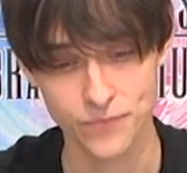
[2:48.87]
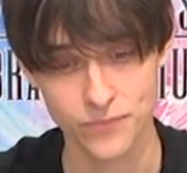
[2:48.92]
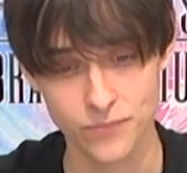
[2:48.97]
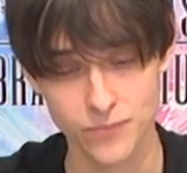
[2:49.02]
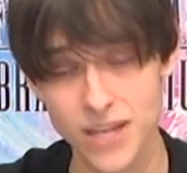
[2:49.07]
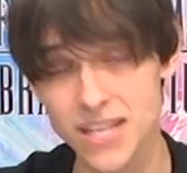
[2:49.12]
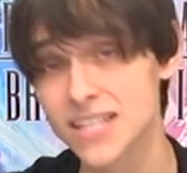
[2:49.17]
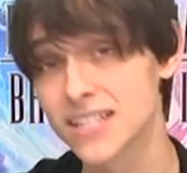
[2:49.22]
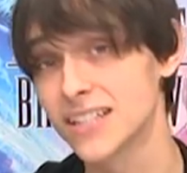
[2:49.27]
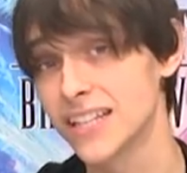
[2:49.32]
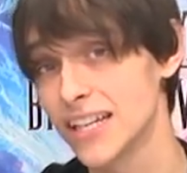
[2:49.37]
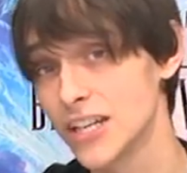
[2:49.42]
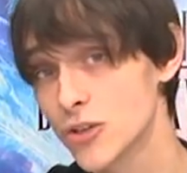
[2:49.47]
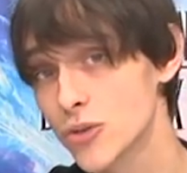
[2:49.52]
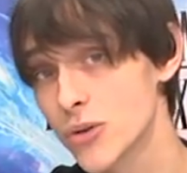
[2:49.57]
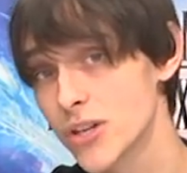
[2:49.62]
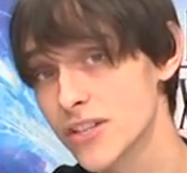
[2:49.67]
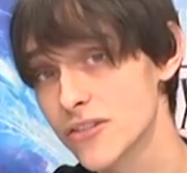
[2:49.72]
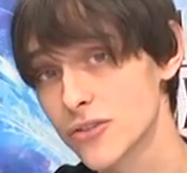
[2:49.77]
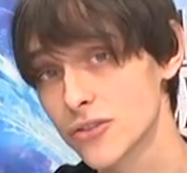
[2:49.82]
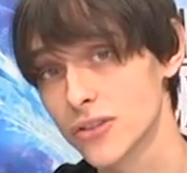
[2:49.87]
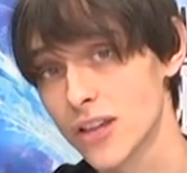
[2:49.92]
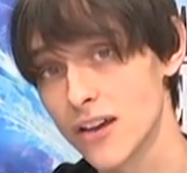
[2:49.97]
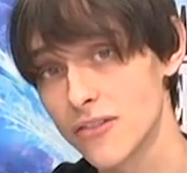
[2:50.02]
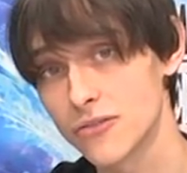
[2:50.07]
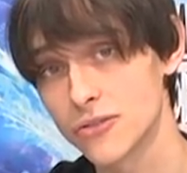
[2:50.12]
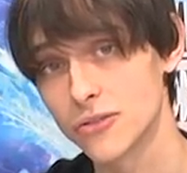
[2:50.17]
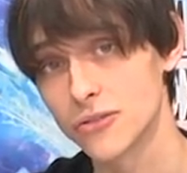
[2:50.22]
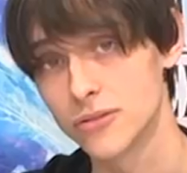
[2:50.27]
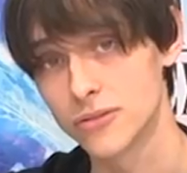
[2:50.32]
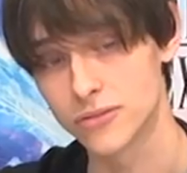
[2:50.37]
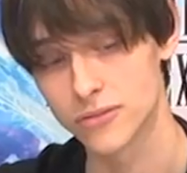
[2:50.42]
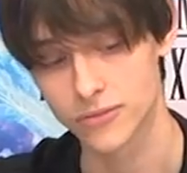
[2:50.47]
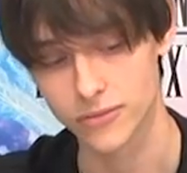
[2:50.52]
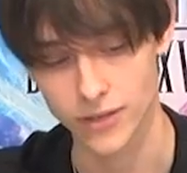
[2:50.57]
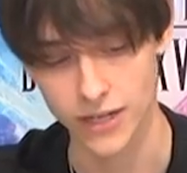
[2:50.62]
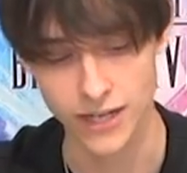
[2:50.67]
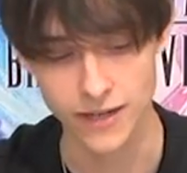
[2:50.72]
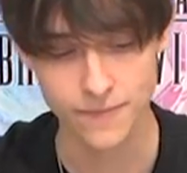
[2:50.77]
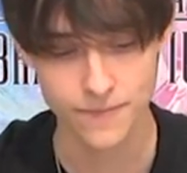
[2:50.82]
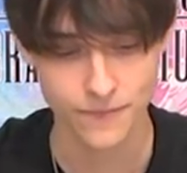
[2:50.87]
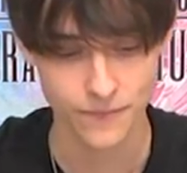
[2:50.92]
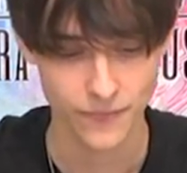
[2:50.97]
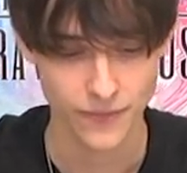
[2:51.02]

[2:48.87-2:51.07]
basically increase their level, right?